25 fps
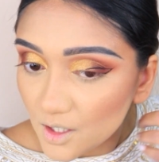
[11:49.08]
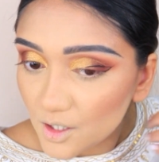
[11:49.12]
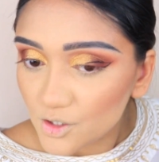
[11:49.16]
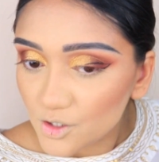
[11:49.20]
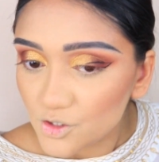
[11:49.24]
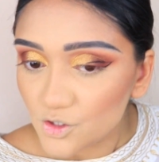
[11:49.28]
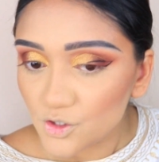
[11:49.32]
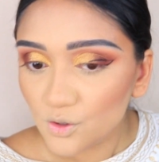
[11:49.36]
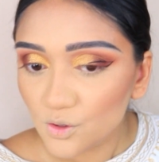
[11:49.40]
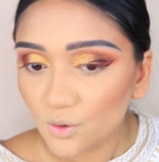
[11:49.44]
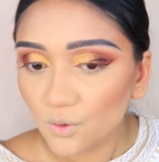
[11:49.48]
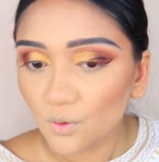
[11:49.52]

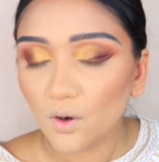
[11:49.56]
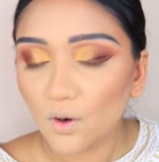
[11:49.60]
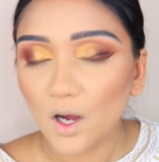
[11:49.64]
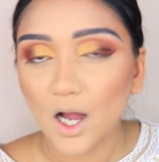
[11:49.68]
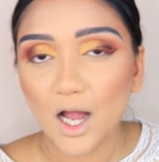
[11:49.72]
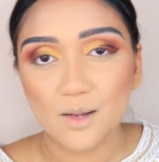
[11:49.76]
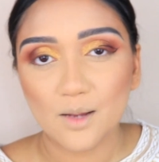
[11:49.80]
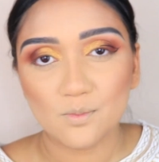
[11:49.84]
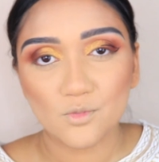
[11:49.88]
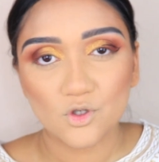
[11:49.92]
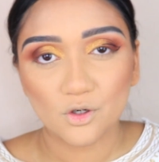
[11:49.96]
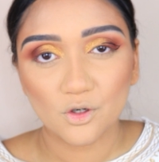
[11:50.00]
So
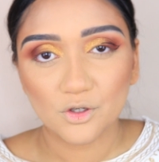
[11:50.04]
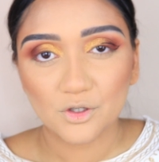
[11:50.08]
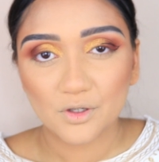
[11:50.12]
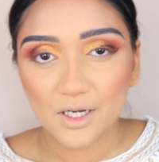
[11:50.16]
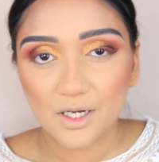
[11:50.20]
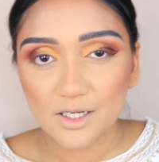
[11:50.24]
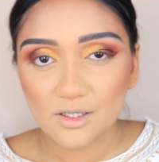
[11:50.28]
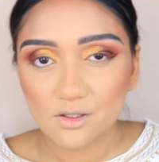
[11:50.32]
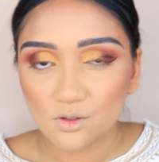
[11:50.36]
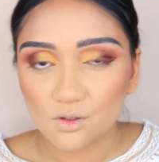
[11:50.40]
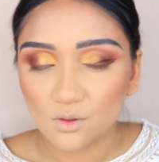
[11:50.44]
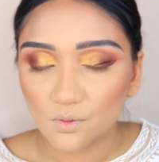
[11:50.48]
I'm sure you
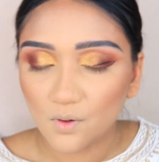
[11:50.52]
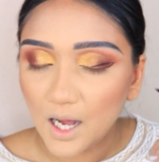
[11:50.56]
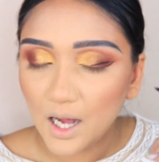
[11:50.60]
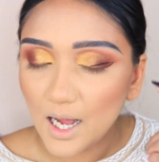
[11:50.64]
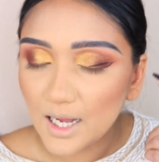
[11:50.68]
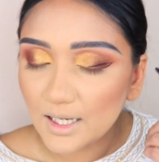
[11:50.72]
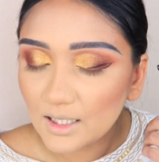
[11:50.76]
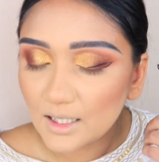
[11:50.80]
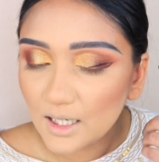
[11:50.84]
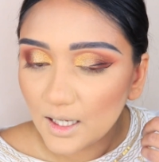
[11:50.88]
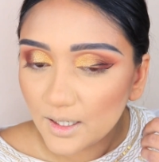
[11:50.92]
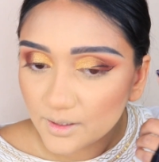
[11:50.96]
guys know
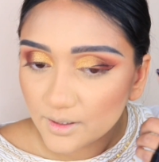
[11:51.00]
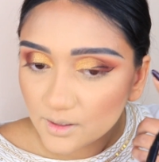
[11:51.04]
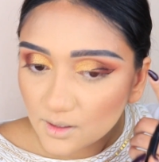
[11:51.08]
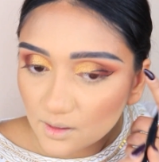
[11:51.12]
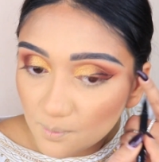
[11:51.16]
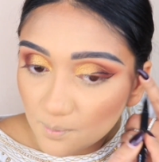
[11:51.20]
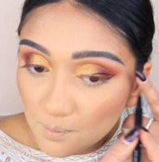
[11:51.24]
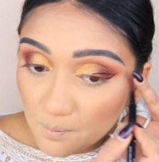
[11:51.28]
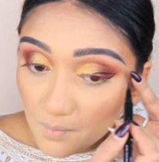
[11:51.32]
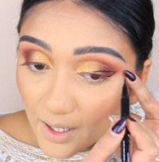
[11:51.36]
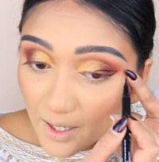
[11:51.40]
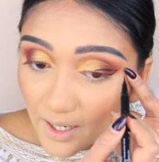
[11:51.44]
I
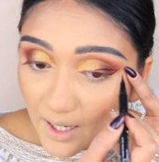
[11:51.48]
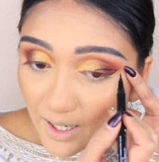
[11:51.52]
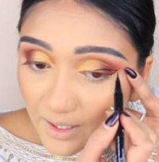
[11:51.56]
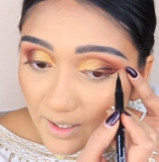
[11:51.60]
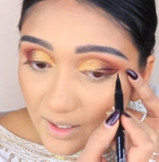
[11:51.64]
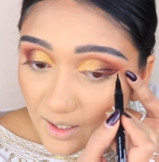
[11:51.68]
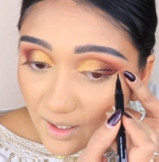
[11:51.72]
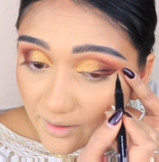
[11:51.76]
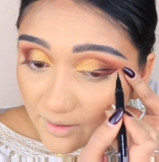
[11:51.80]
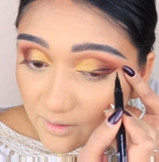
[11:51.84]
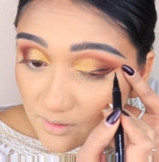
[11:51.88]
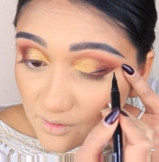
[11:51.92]
like my
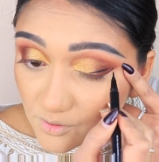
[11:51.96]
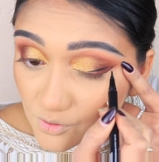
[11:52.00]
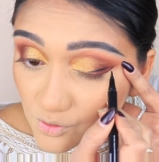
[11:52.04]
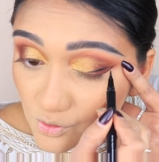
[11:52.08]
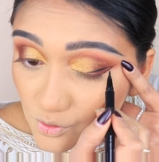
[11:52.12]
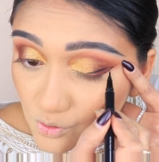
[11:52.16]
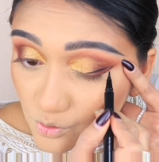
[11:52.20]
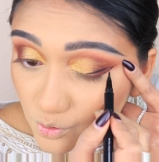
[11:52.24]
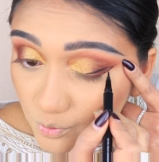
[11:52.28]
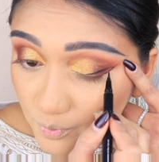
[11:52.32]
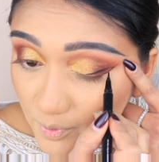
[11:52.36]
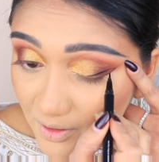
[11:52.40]
eyeliner
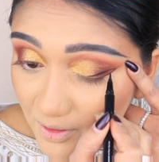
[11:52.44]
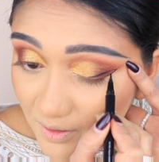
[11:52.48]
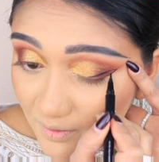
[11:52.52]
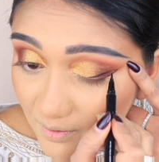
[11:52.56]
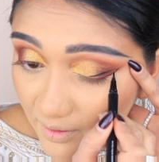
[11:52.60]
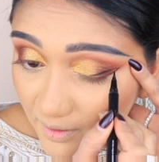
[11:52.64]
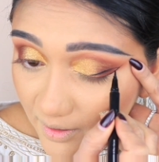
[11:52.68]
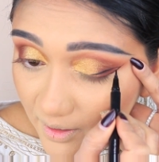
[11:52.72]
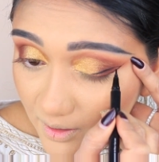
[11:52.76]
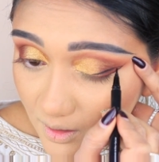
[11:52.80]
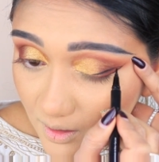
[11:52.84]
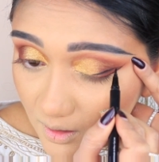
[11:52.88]
super
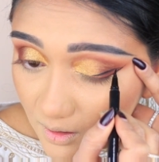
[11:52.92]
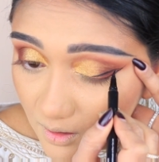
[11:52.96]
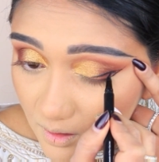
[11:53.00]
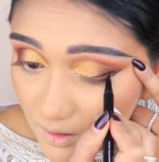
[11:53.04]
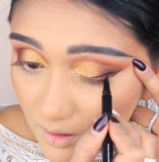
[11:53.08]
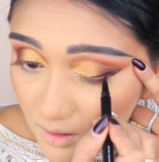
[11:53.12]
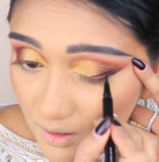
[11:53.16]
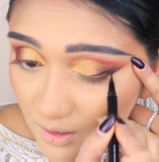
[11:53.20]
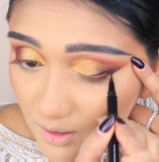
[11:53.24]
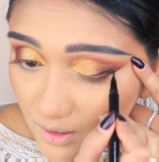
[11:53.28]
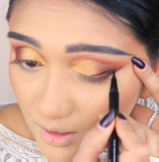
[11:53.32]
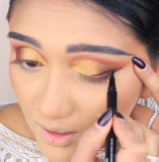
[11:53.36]
thick
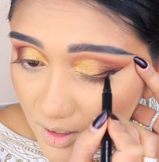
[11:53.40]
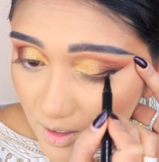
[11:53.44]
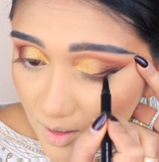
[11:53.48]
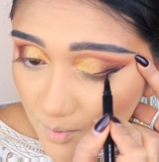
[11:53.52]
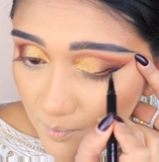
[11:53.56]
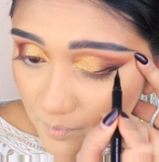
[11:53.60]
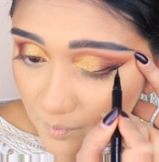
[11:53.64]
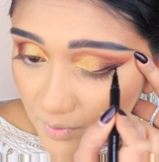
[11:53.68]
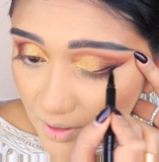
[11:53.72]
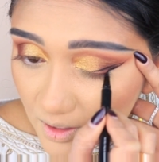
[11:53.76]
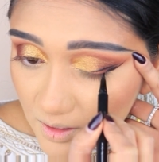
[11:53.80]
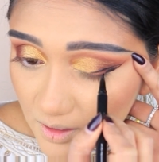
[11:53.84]

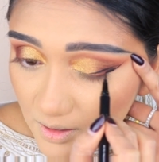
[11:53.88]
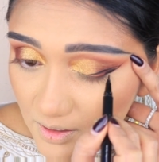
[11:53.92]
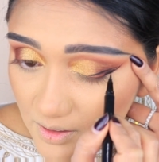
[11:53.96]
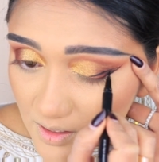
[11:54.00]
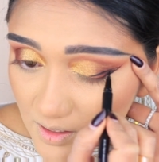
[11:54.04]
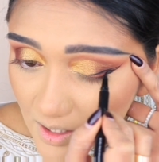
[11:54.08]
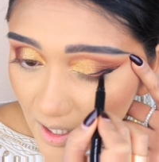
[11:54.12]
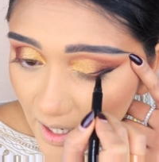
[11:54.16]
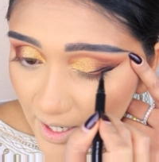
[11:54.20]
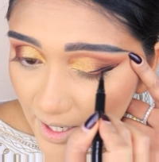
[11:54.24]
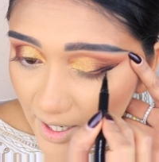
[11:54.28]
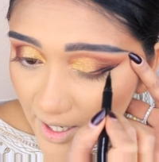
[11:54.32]
because
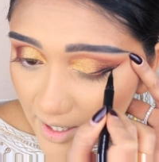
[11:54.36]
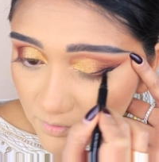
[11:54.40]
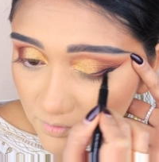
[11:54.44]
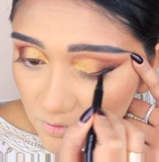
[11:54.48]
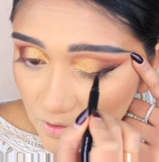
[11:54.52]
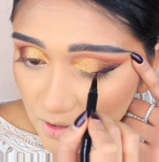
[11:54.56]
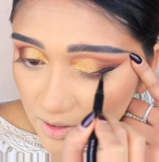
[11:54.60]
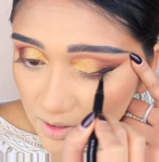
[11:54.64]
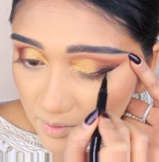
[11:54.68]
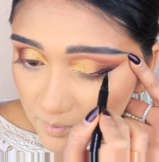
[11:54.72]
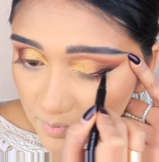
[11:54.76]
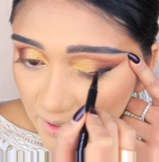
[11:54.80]
I have
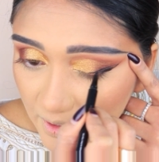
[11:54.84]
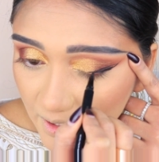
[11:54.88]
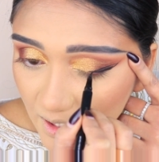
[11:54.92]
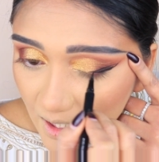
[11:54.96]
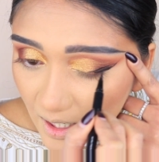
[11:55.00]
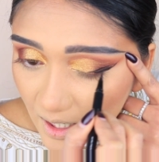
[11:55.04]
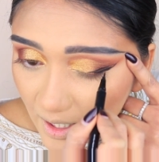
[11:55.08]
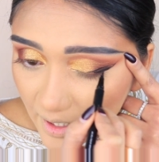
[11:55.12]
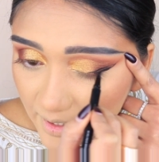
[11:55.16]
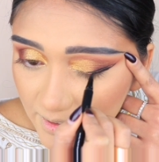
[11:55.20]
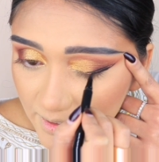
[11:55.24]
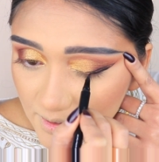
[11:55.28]
really big
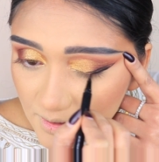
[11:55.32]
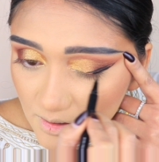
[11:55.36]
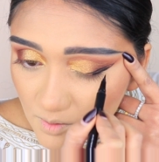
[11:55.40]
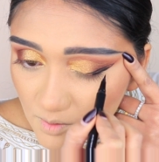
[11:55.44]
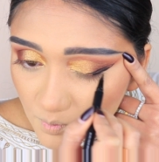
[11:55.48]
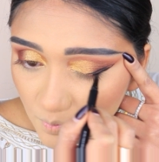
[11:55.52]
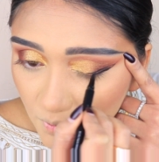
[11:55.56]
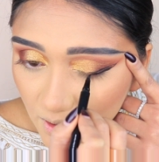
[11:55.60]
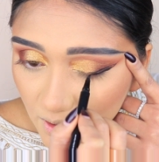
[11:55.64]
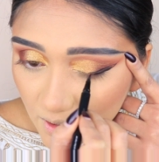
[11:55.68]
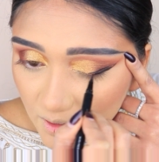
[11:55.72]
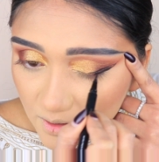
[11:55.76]
eyes,
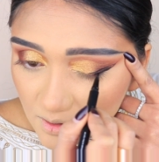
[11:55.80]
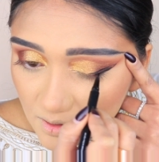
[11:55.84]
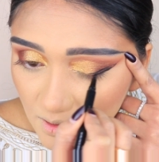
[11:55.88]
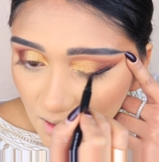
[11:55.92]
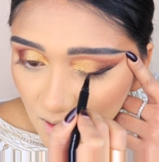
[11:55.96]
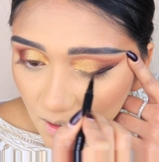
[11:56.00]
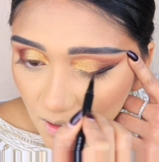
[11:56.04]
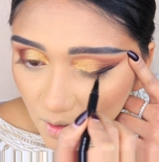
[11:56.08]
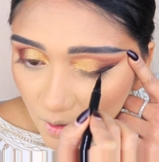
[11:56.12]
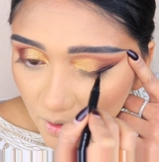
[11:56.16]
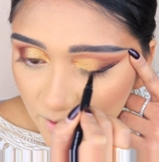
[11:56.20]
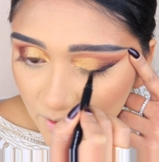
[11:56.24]
but
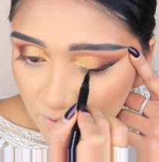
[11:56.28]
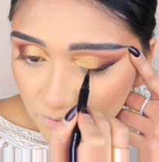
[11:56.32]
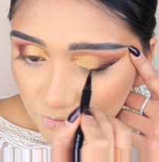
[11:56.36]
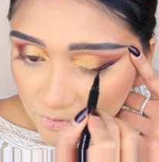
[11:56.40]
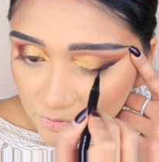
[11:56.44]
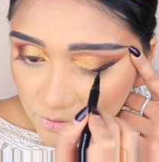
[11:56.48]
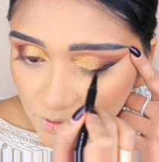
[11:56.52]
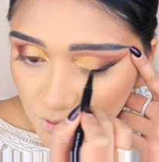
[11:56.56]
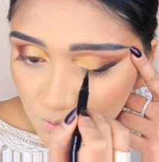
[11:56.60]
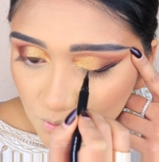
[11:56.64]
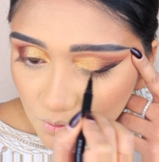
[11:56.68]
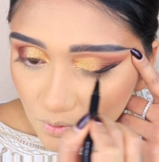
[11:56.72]

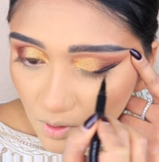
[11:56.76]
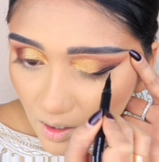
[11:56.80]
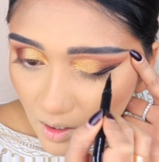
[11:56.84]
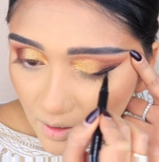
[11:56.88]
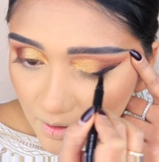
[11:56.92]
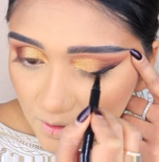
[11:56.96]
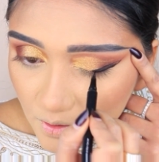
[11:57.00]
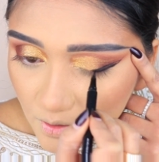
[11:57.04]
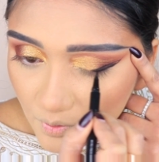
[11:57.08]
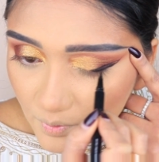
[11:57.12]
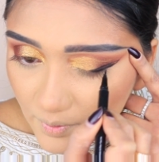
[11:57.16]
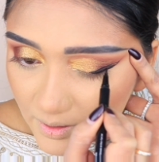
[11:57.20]
if you
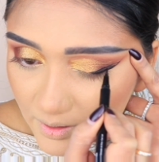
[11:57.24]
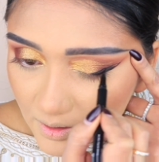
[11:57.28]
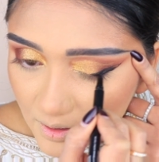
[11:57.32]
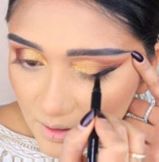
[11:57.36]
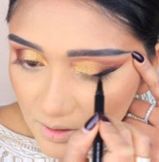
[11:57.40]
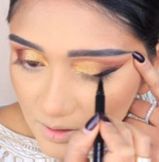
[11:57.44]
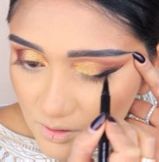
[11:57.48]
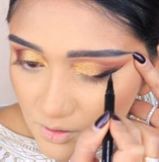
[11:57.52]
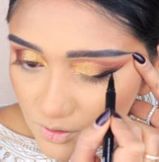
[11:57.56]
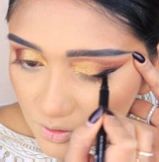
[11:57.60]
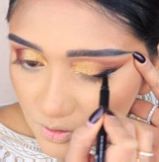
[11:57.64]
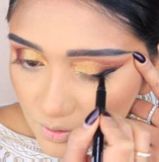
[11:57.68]
are doing
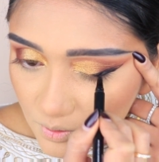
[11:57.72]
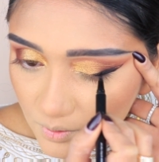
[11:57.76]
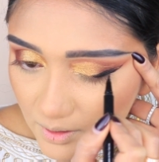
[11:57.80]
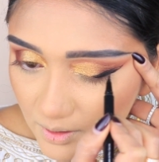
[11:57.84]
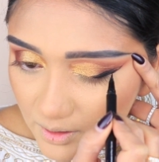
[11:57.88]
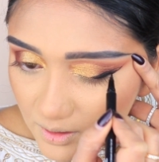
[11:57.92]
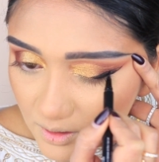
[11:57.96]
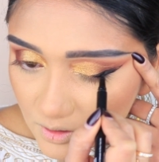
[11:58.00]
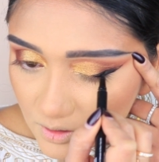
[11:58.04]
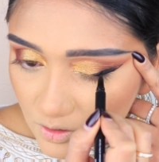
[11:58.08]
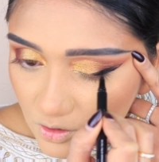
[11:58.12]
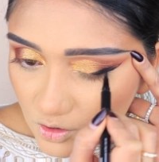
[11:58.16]
this, you
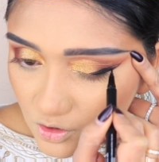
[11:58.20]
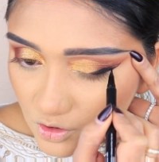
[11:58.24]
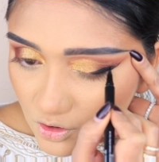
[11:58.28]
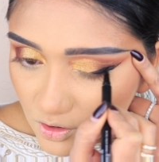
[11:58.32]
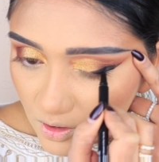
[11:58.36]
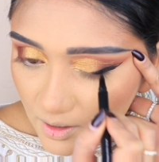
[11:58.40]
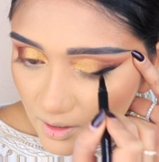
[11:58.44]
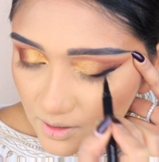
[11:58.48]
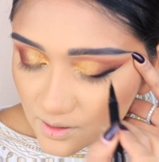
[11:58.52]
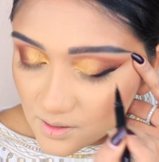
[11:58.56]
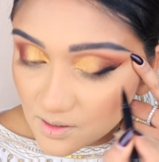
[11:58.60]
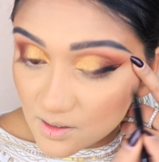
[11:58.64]
can
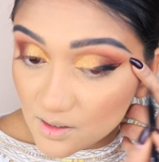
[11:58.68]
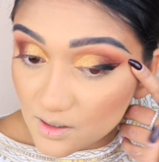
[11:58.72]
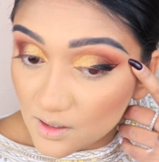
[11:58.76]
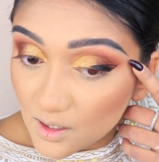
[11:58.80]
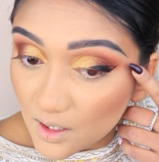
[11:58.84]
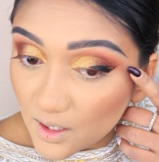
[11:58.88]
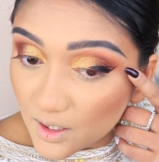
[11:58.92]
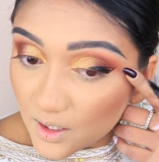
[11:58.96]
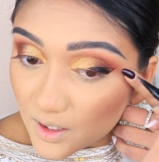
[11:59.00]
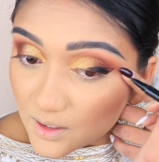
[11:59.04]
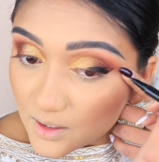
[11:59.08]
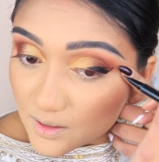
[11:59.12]
adjust
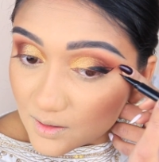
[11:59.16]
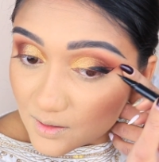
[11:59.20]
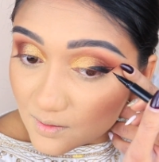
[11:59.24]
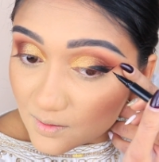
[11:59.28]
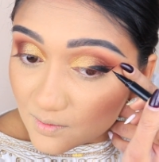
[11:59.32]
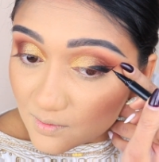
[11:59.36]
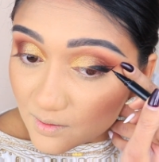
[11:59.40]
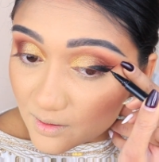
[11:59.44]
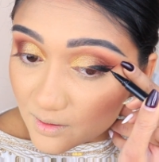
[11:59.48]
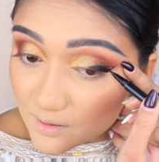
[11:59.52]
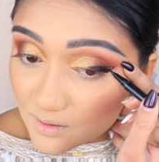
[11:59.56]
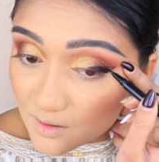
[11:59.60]
the
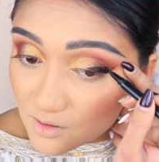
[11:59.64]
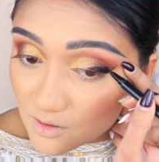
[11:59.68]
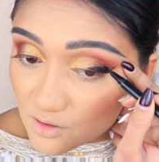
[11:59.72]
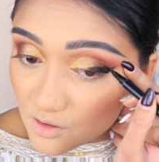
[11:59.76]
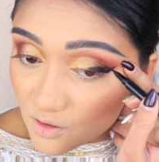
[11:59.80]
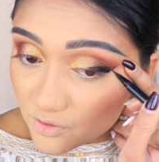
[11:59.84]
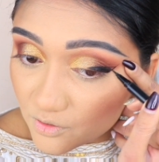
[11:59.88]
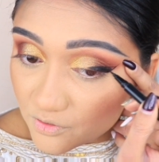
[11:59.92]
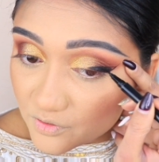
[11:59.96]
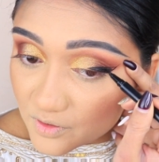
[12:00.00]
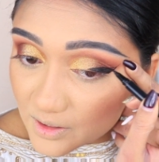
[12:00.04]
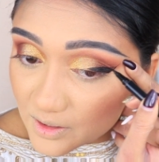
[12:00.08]
thickness
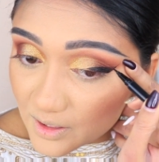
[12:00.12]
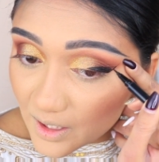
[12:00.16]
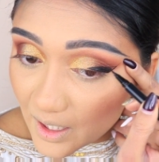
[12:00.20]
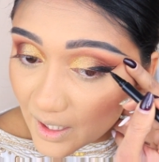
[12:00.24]
of the